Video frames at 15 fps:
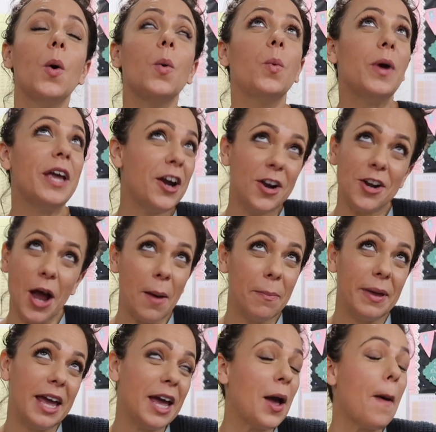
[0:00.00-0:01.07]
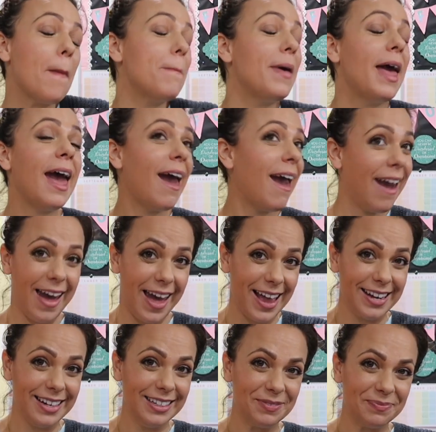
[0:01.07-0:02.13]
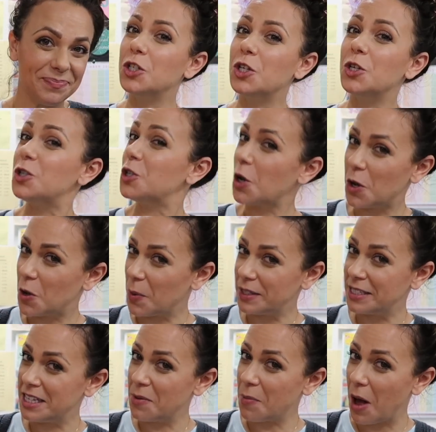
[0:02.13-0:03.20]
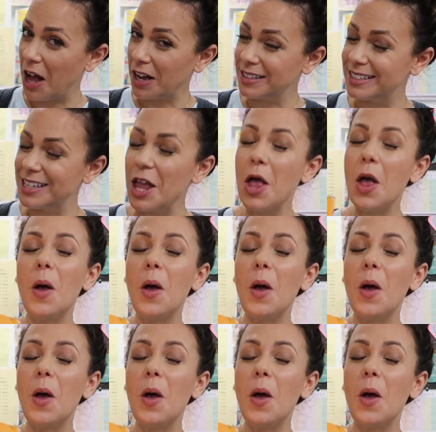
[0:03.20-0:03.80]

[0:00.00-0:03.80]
we are not being paid to show you what's in the box